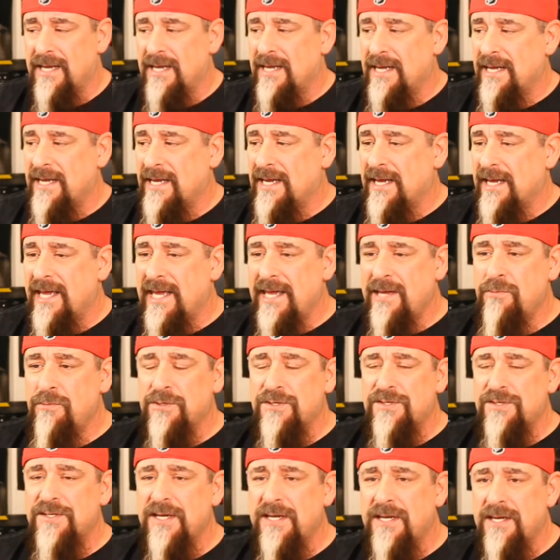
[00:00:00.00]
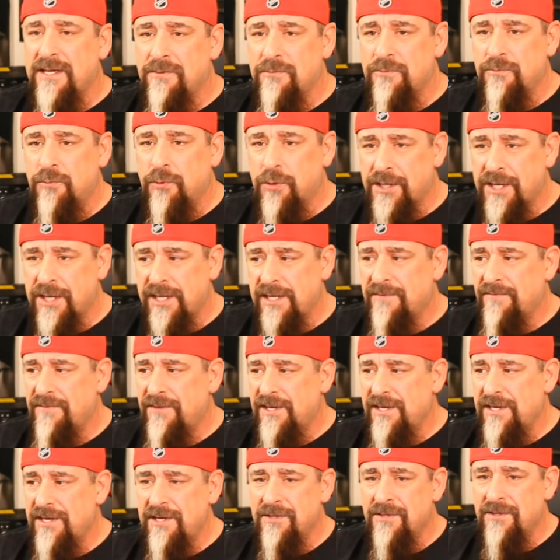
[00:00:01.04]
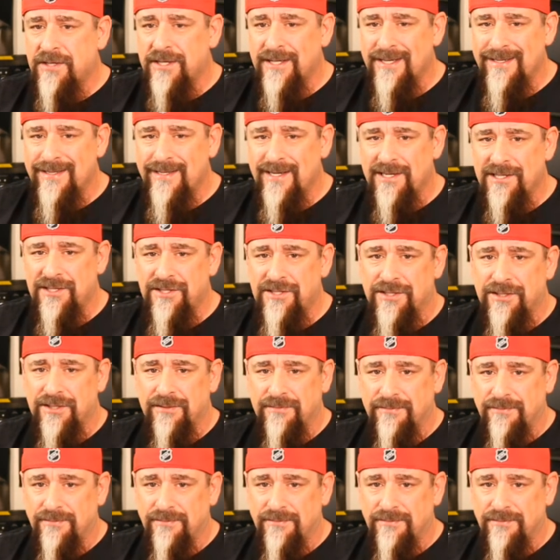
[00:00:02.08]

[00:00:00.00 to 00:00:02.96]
He was in Rookie of the Year contention.